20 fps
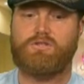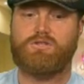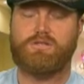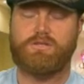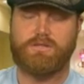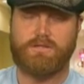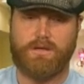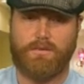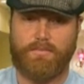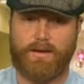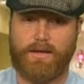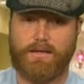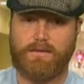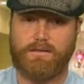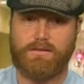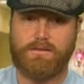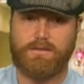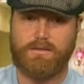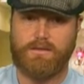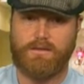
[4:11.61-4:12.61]
She just got back
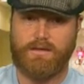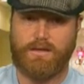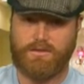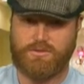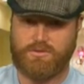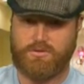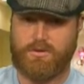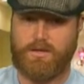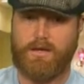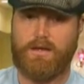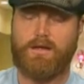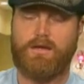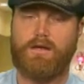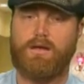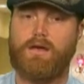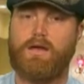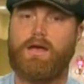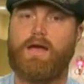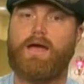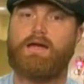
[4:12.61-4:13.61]
yesterday,
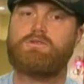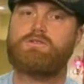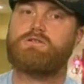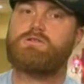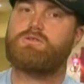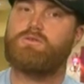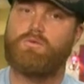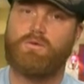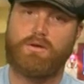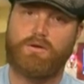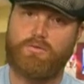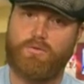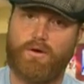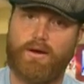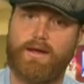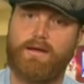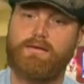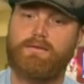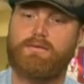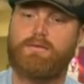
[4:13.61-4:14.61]
and she's doing
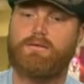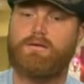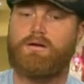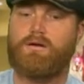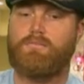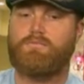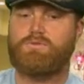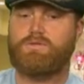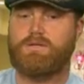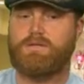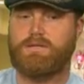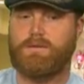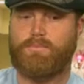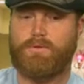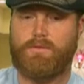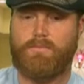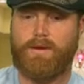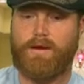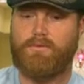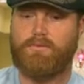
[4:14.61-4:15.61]
great. She's up
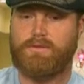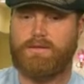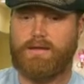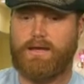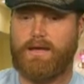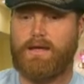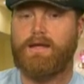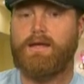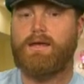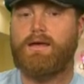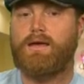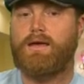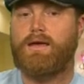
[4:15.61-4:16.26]
and about today,